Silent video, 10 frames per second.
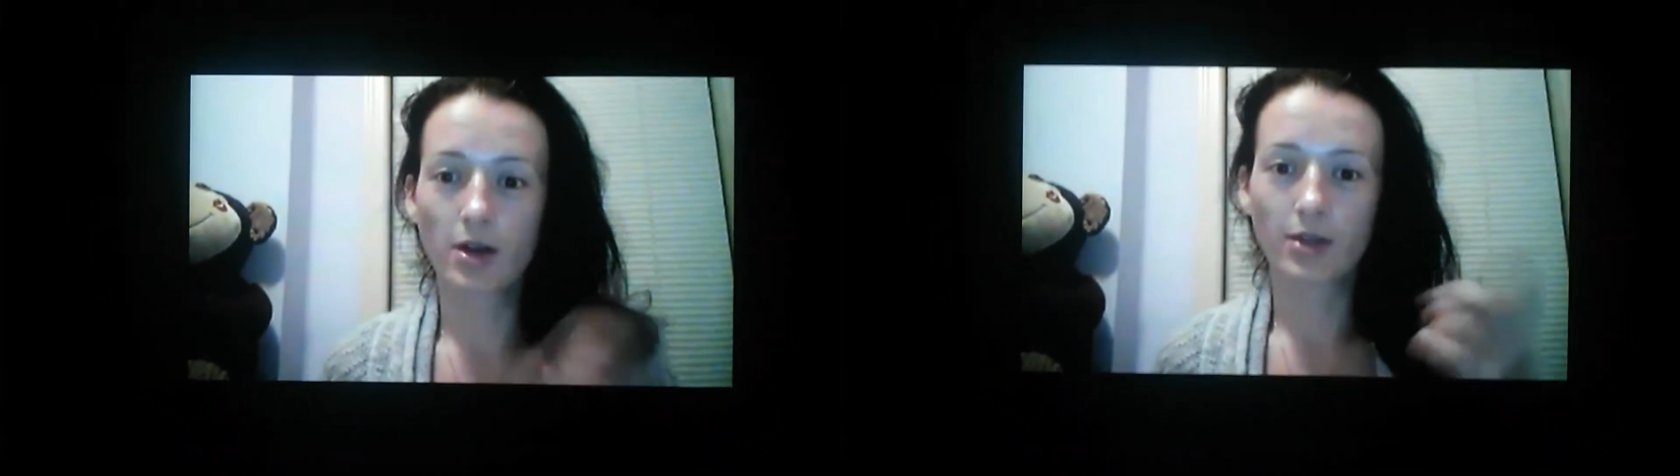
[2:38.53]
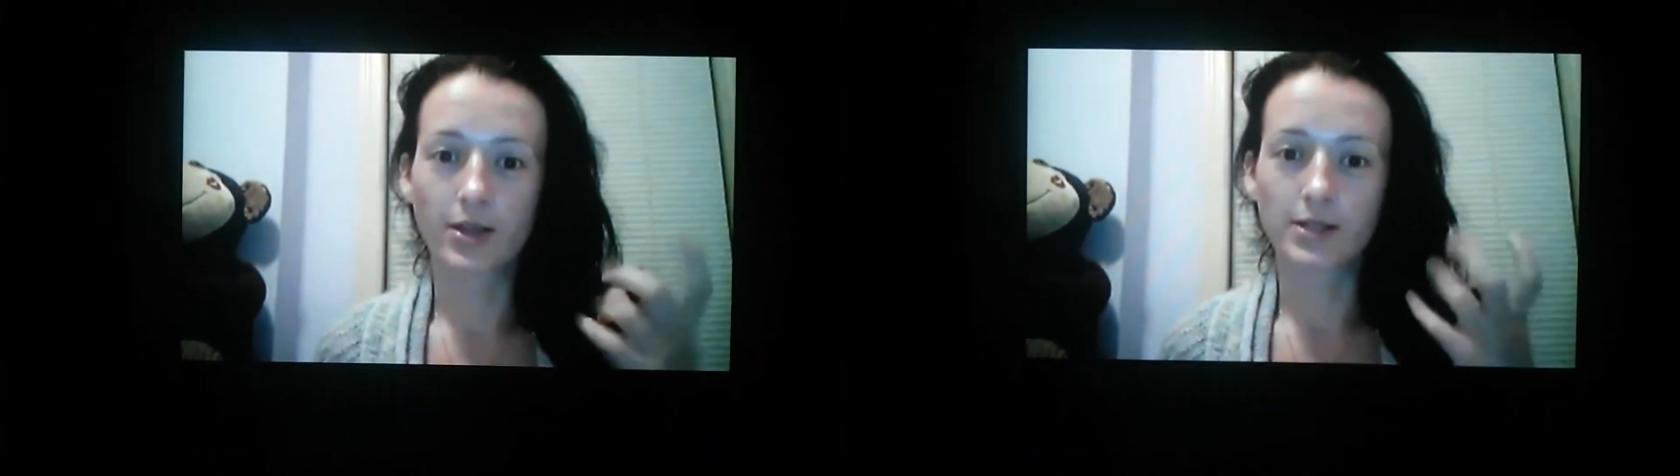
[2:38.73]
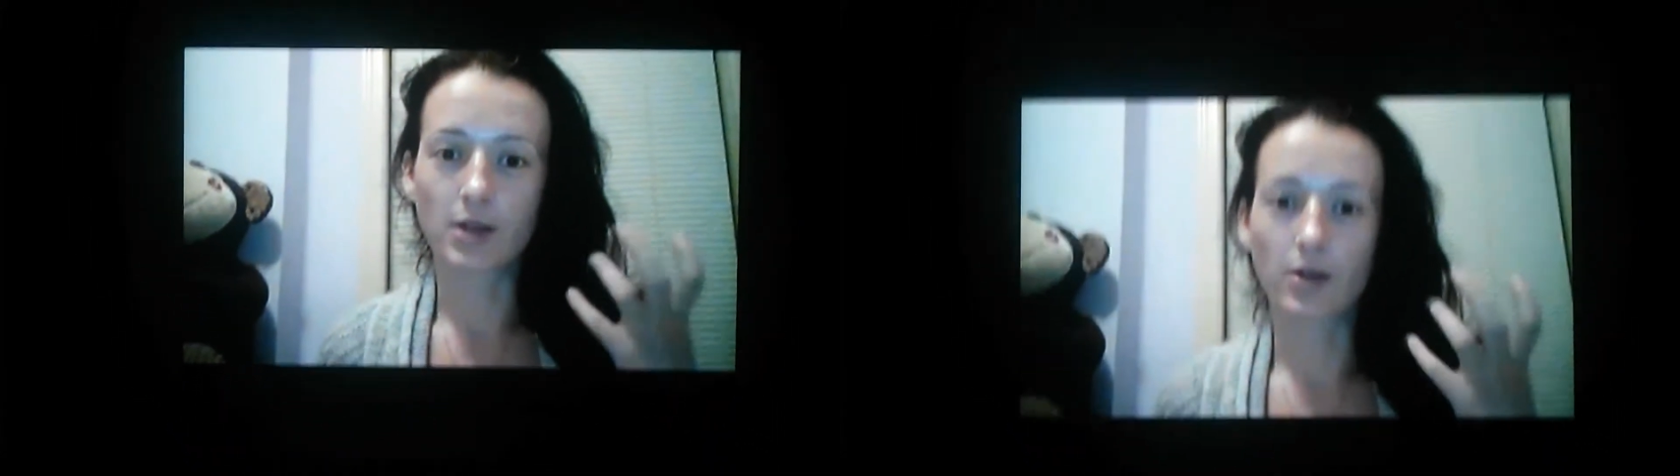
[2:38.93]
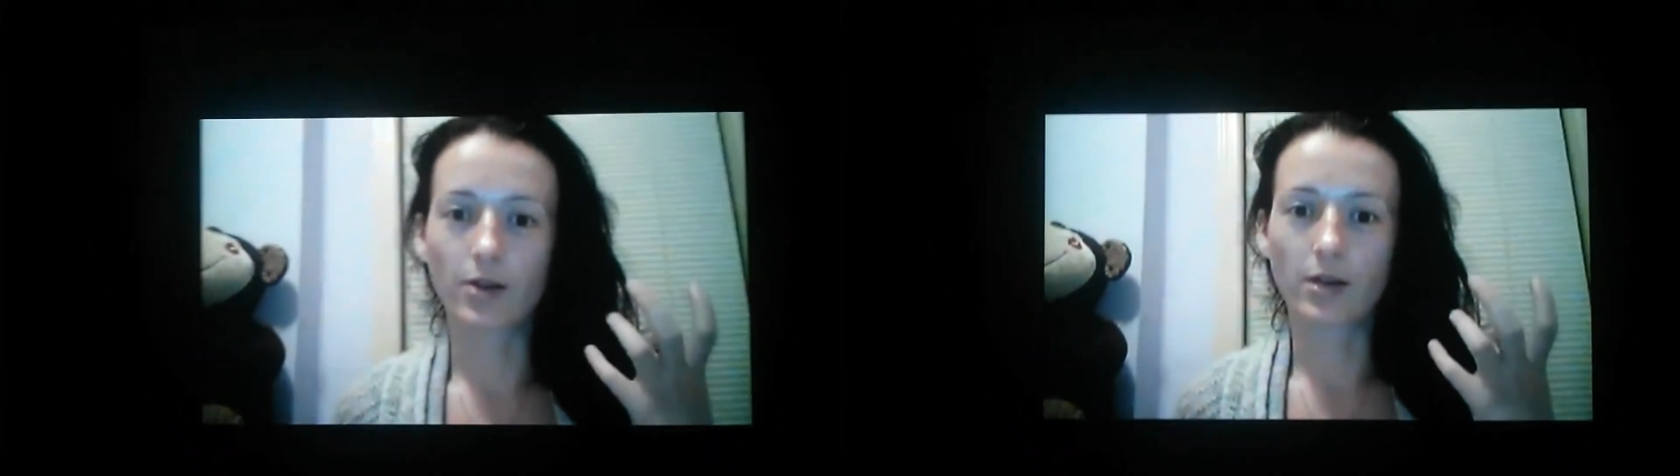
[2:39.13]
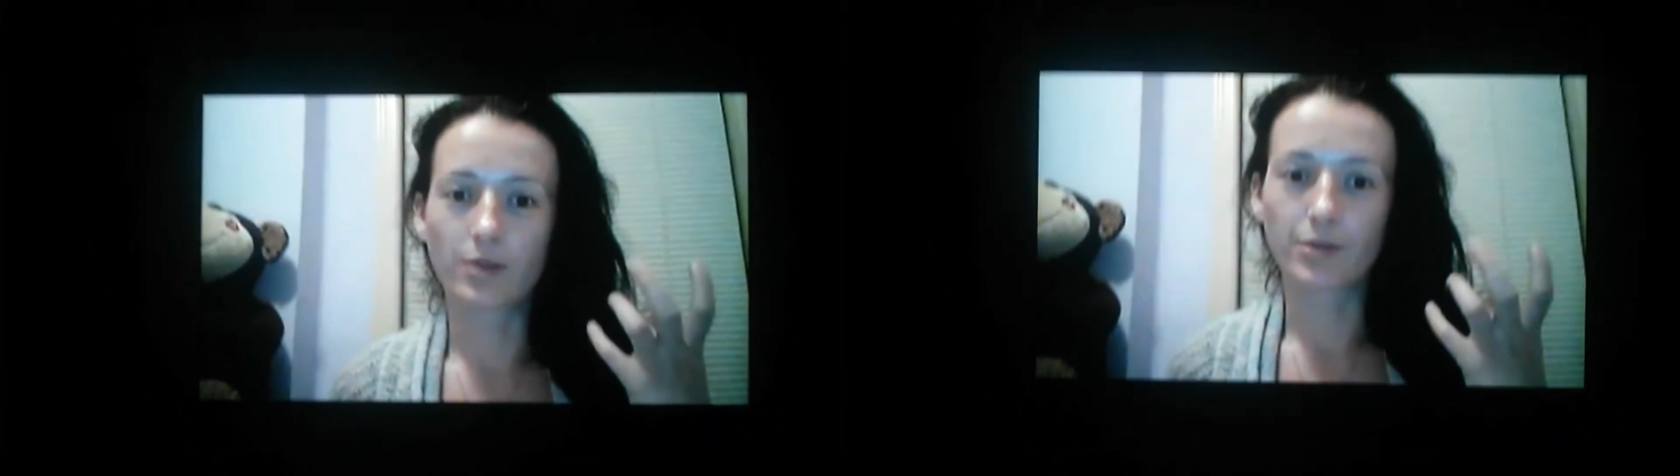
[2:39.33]
That's how they
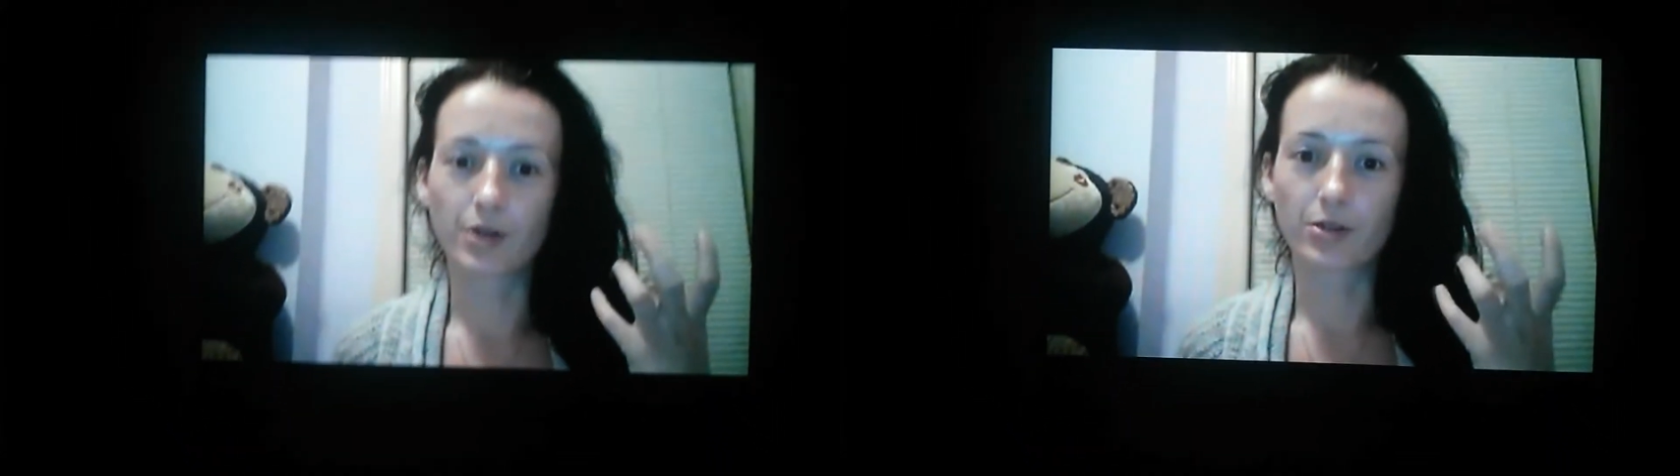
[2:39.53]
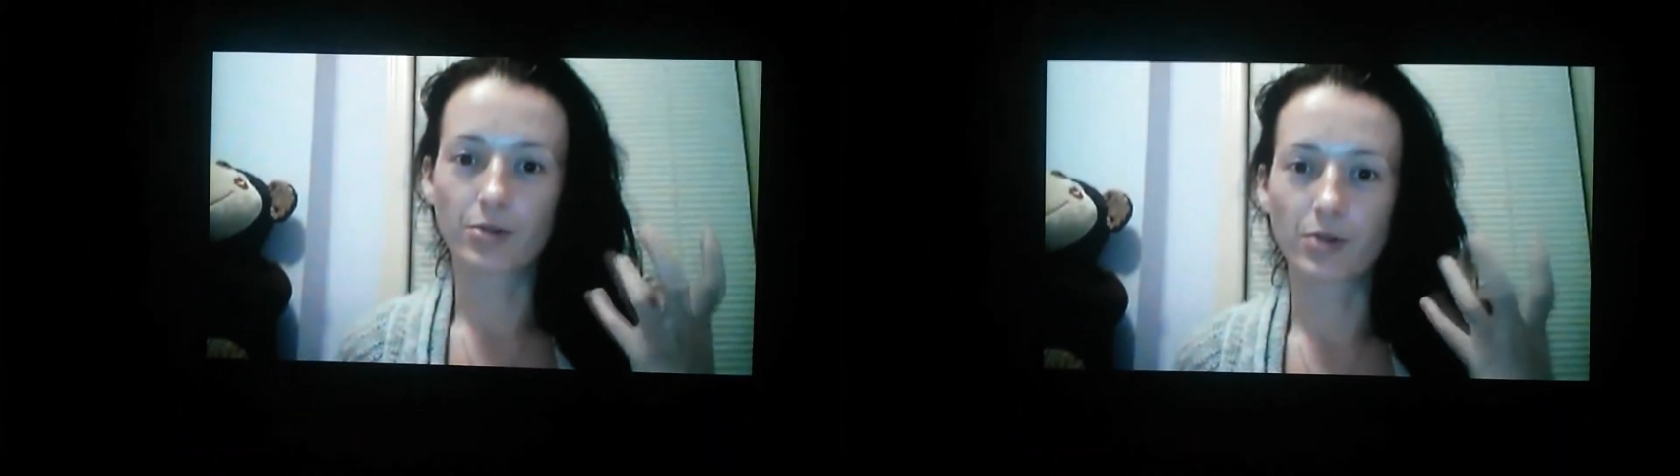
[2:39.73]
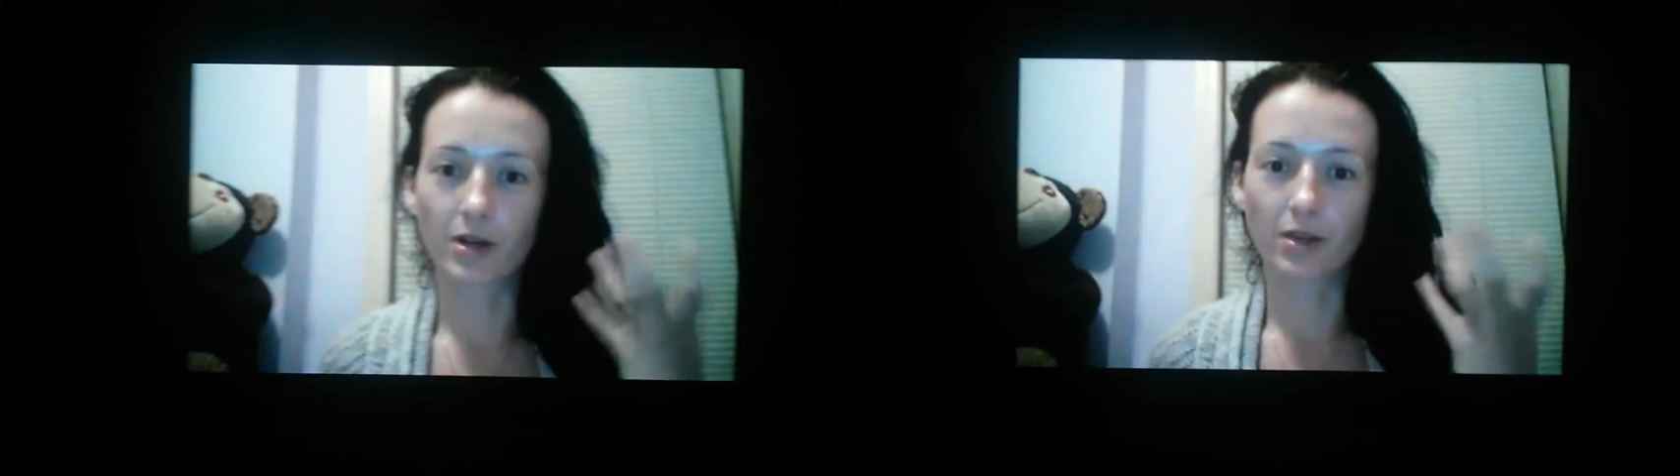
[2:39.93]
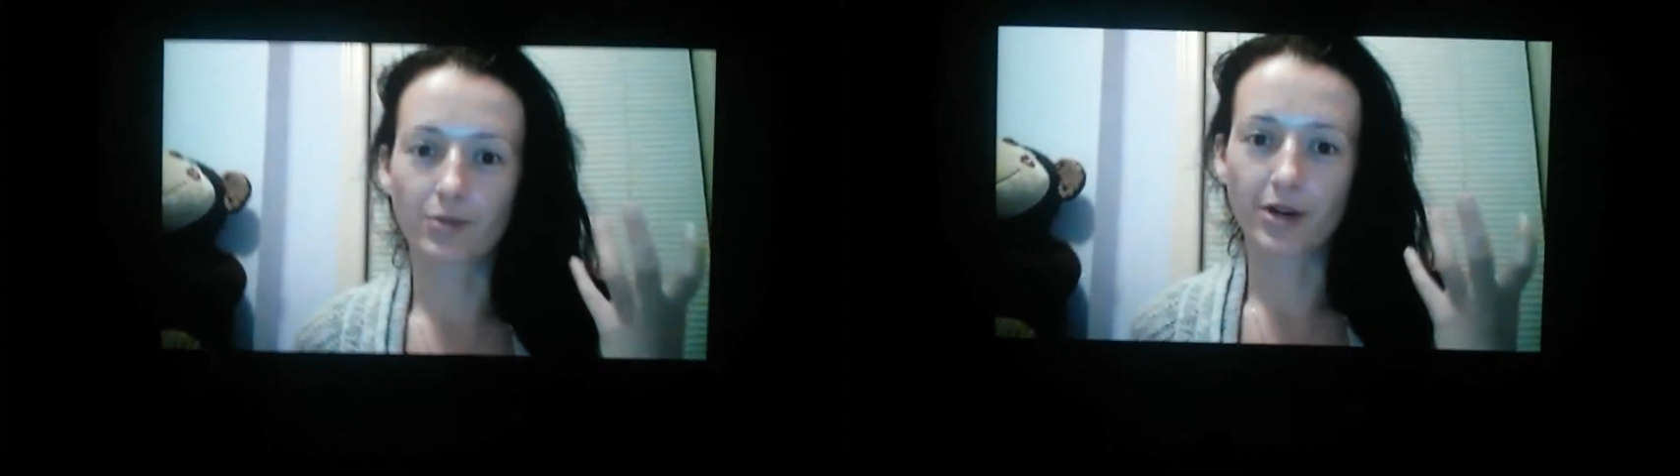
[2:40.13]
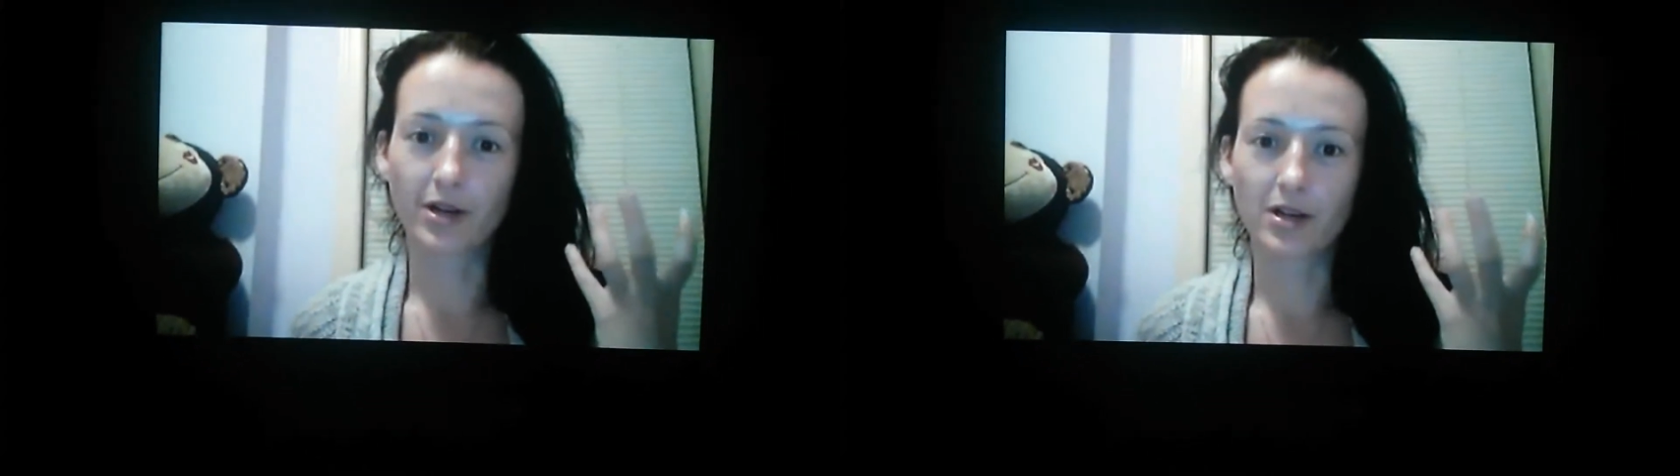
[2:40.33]
get brain tumor, the
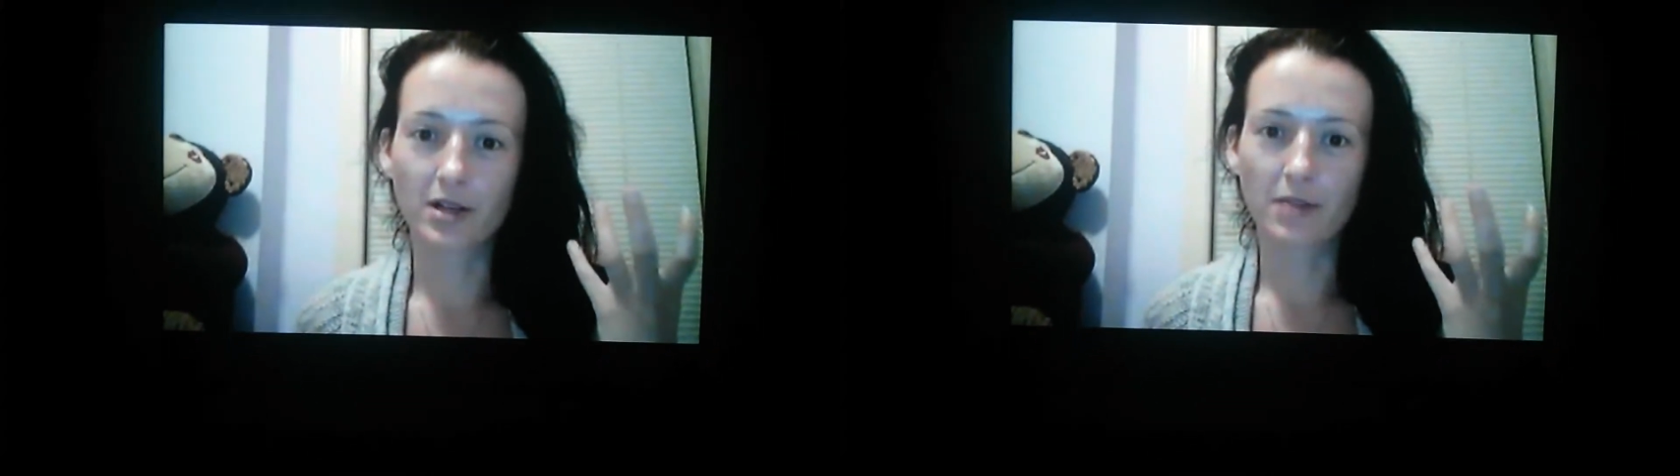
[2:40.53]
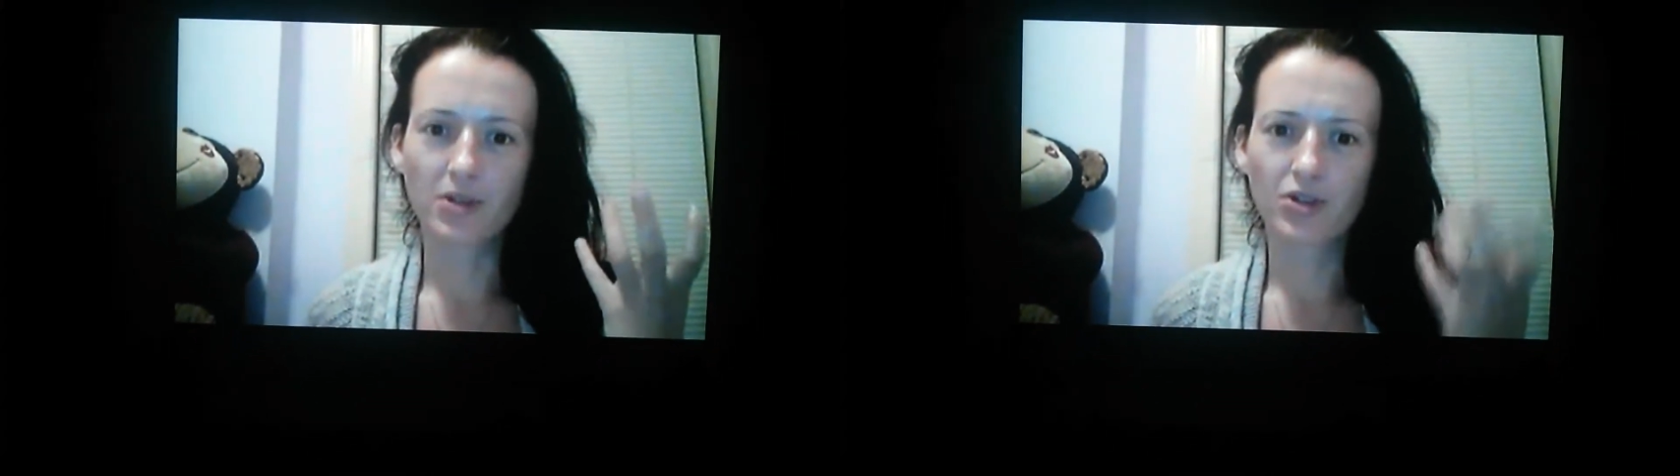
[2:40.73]
brain damage.